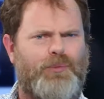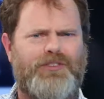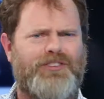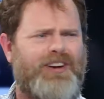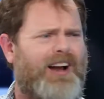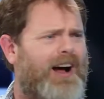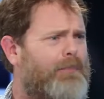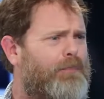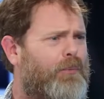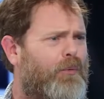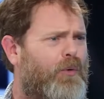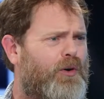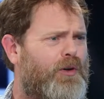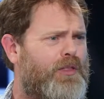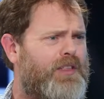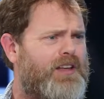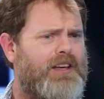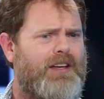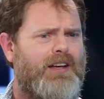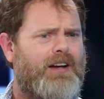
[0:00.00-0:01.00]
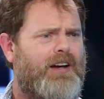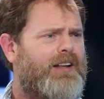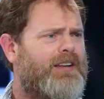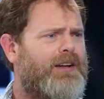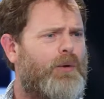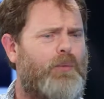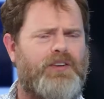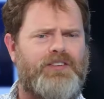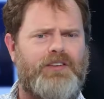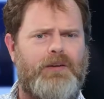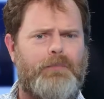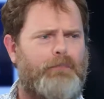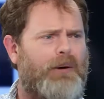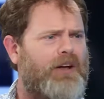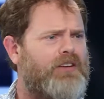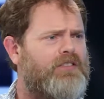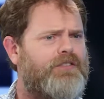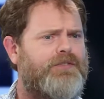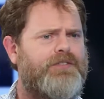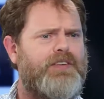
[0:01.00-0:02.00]
It wasn't Upworthy. There wasn't
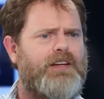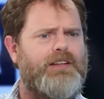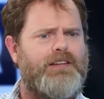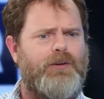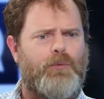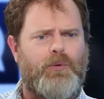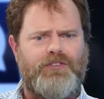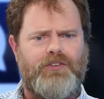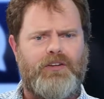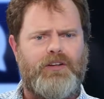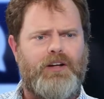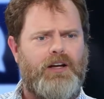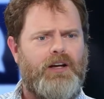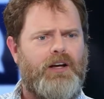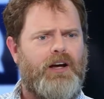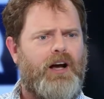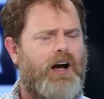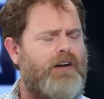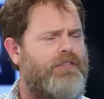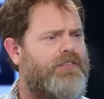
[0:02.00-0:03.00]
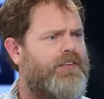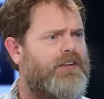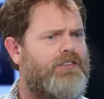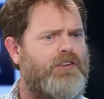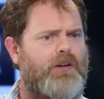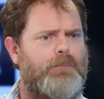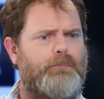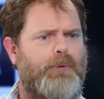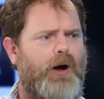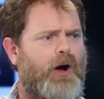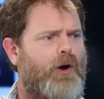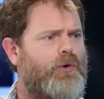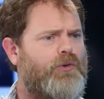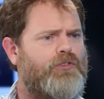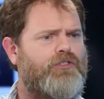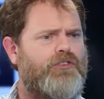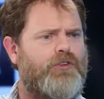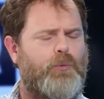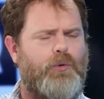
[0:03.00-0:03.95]
BuzzFeed. There wasn't Huffington Post.